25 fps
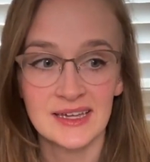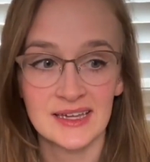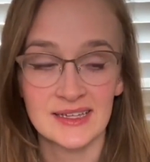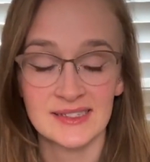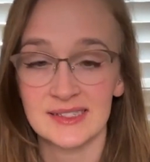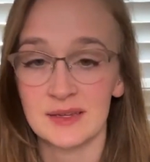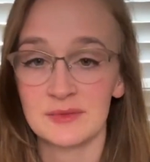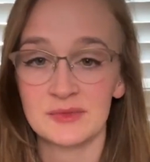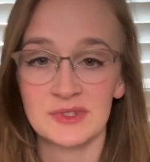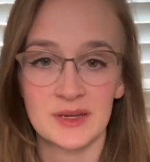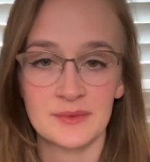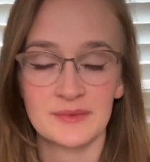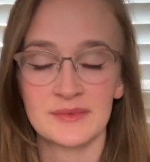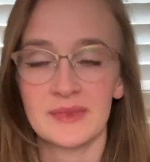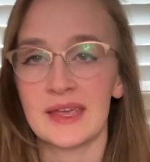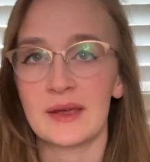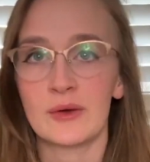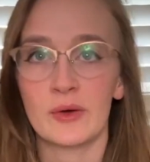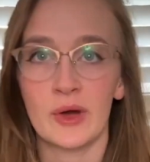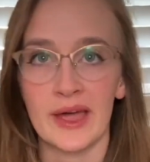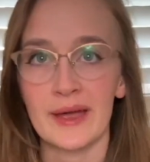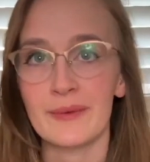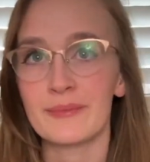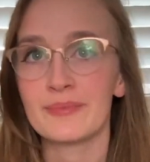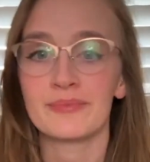because sometimes,
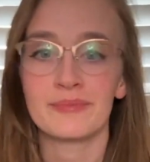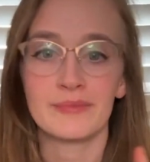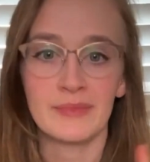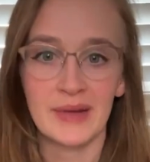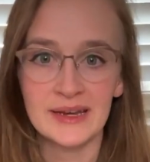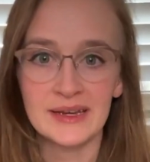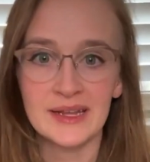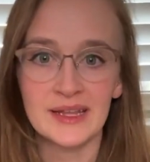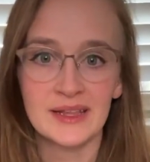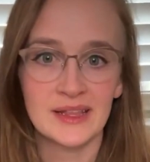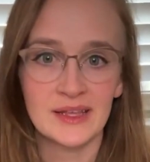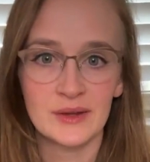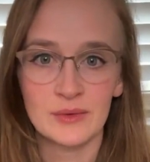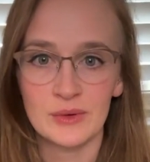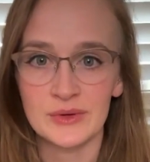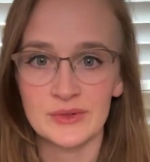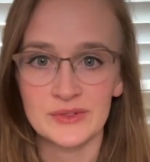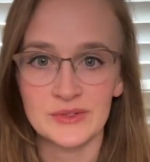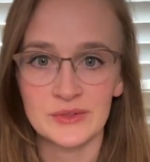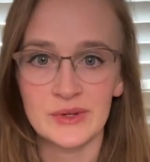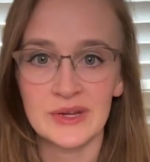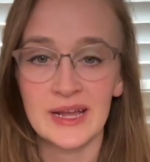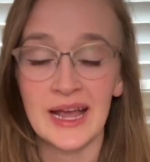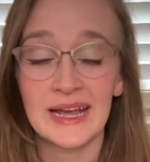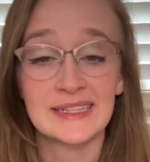like, okay, my daily
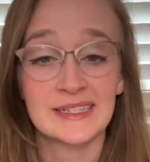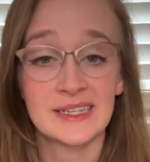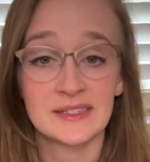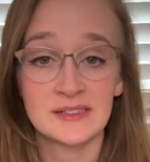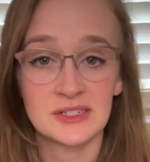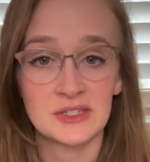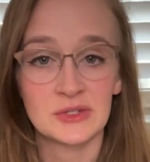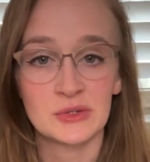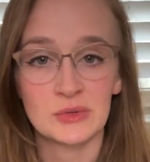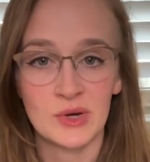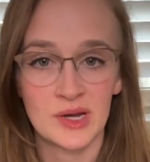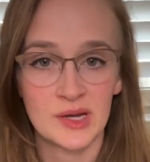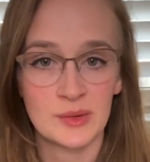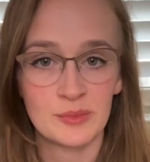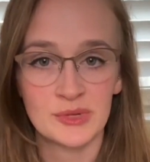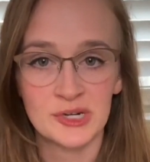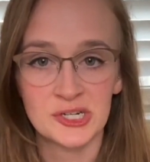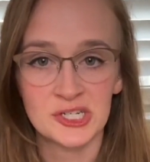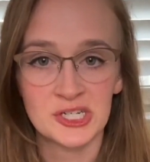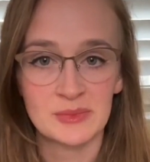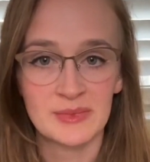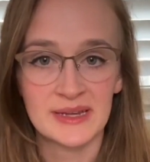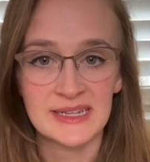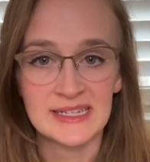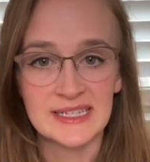rosary, I tend to do it while I'm
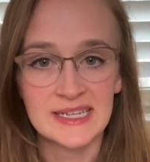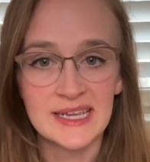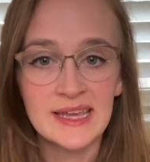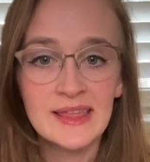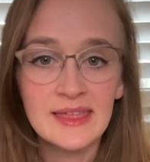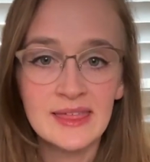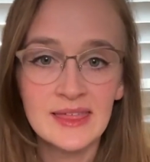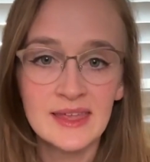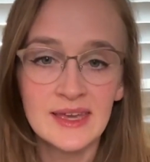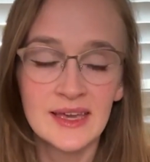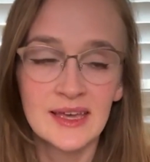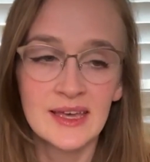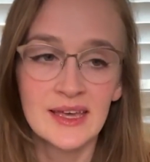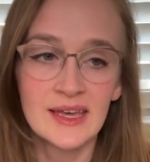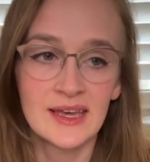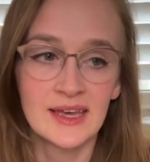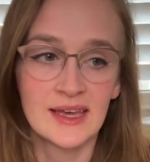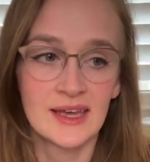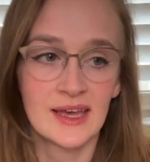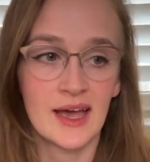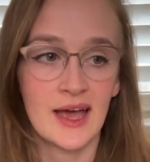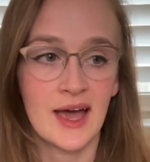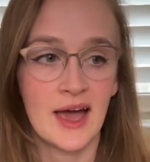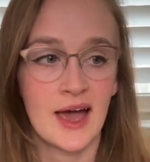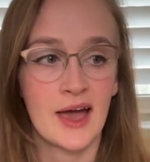brushing my teeth.
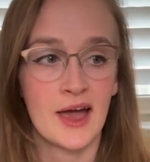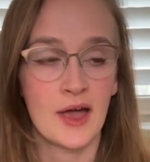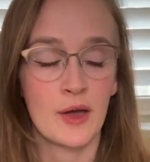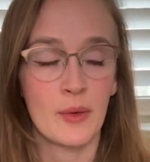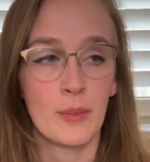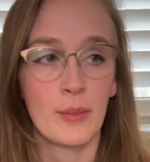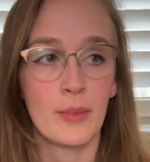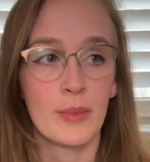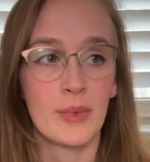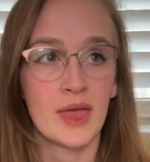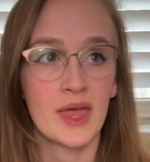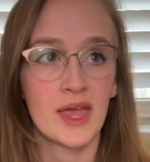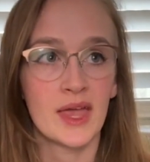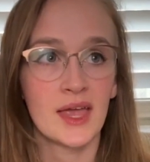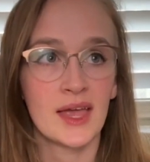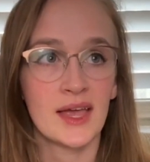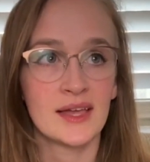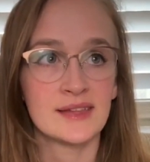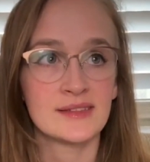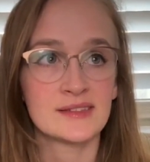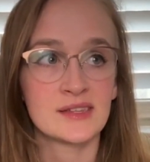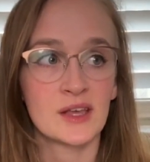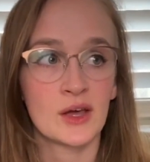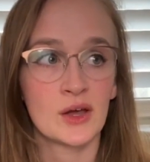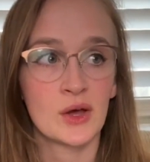
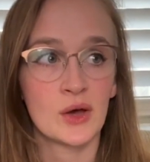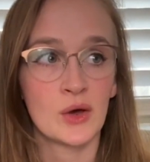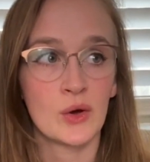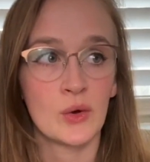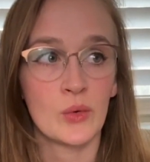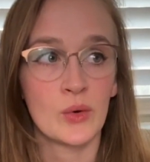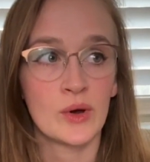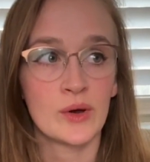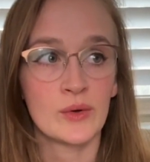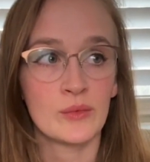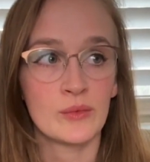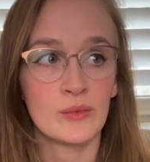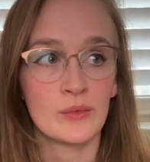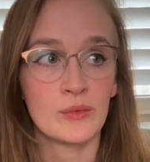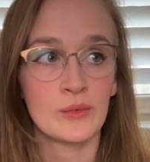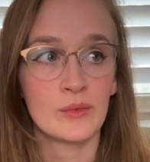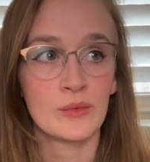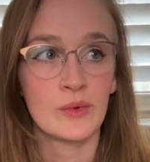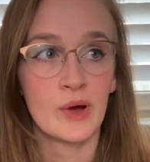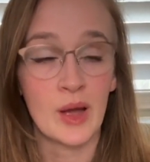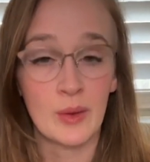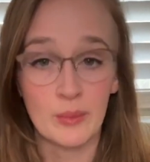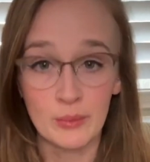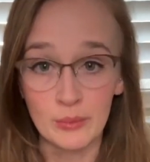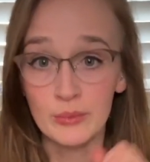And so
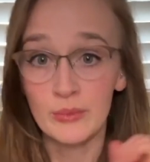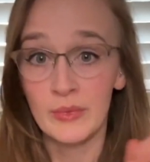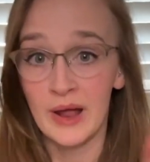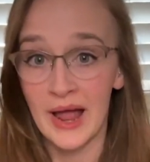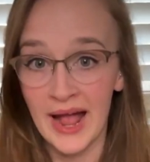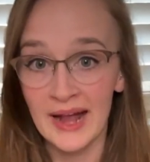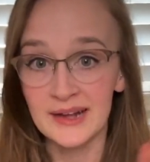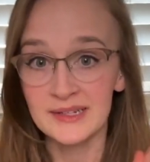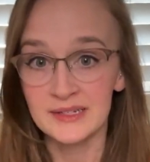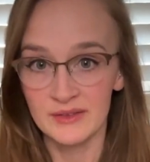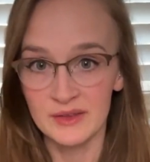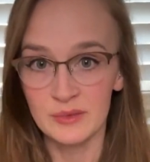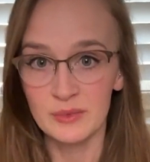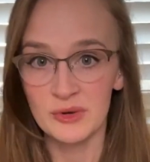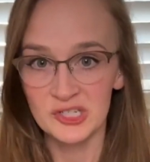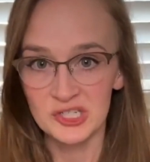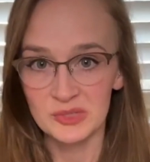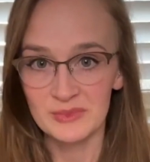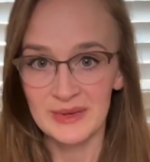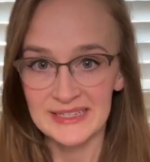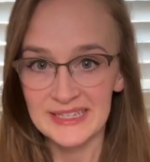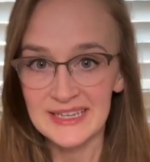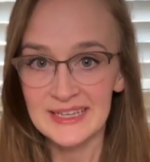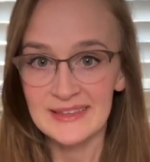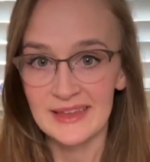I'm actively
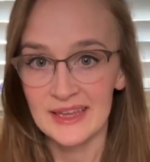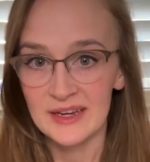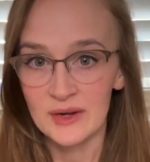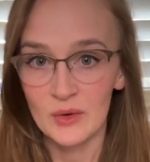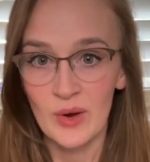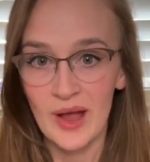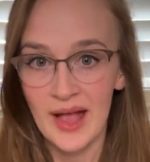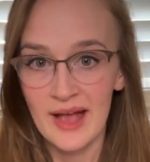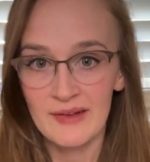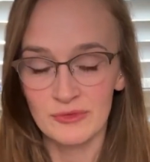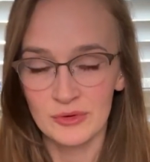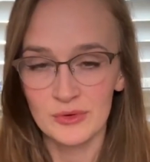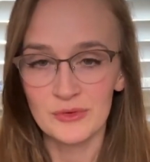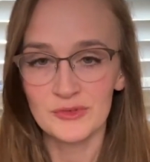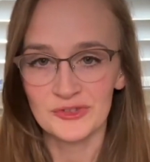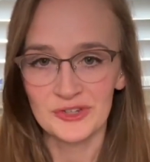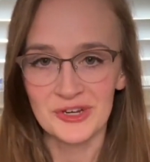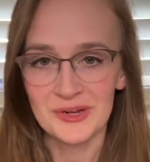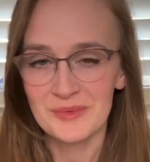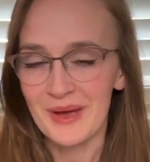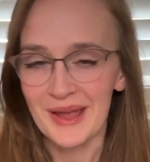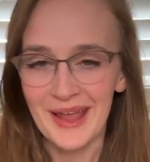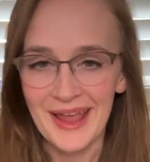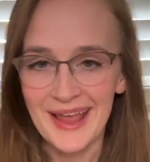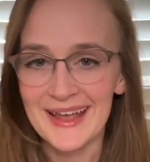brushing my teeth. I don't have a
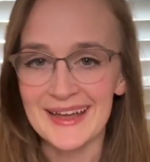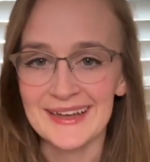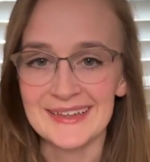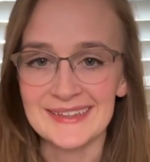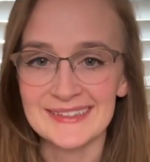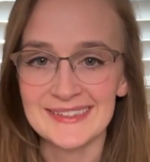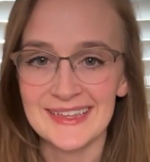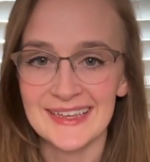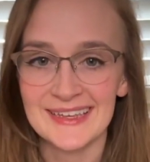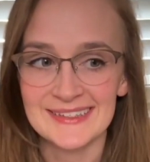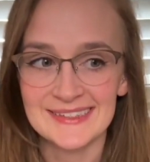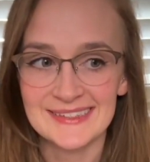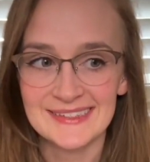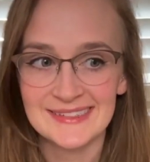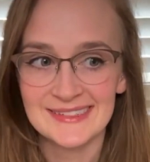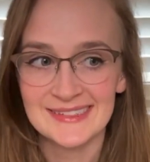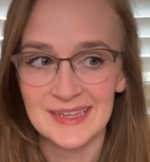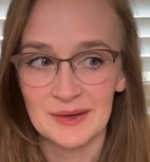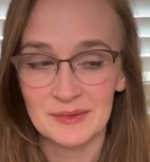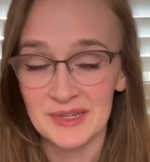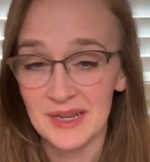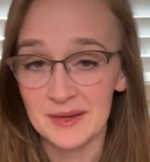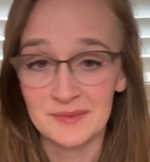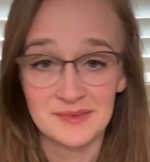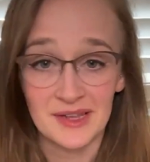rosary in my hands.
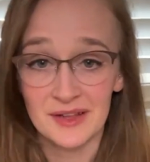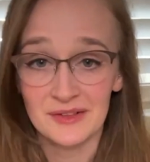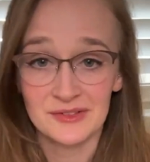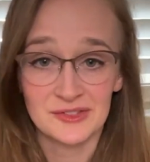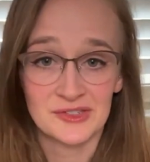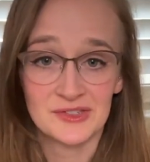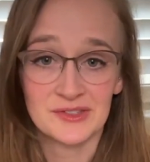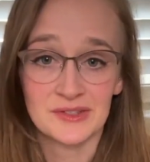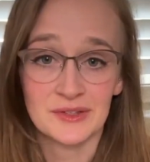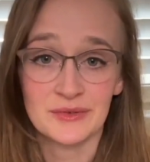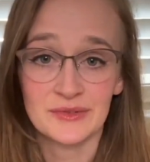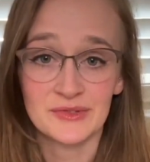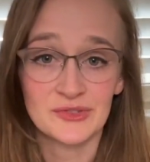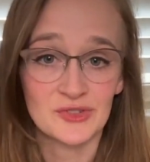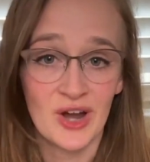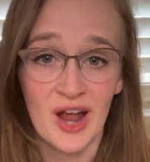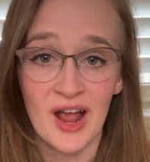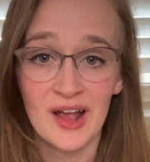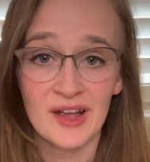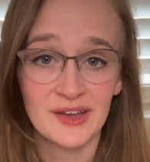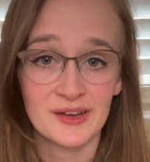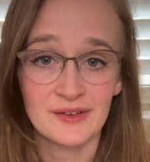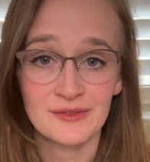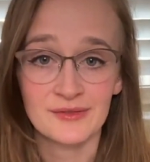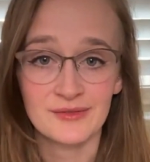Sometimes I'll just lose
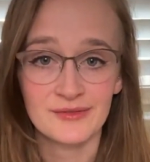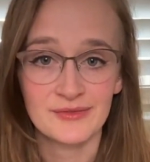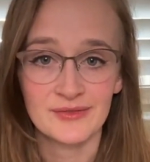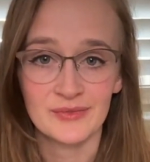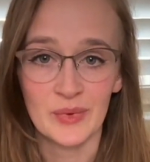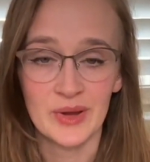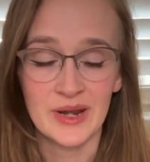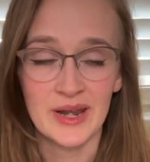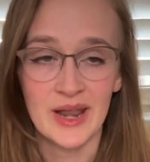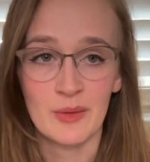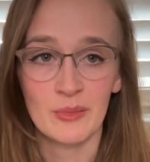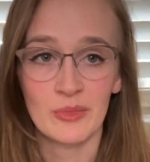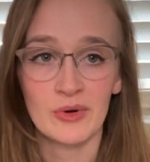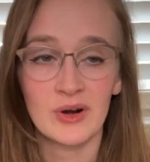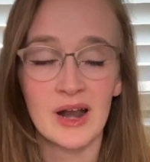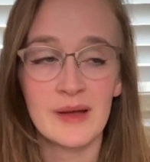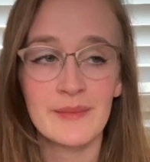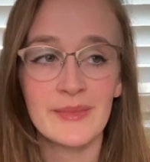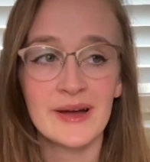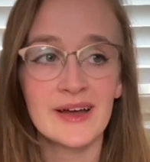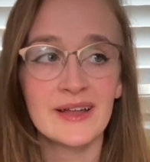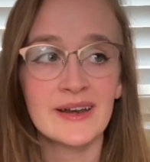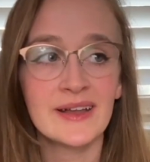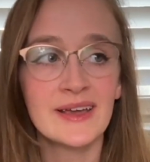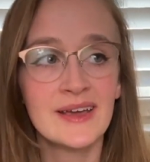track of what number
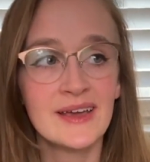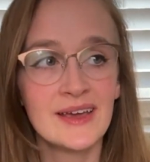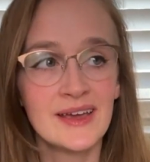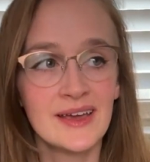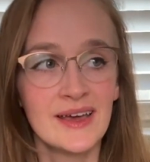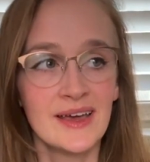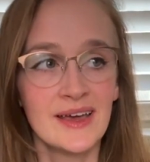I'm on.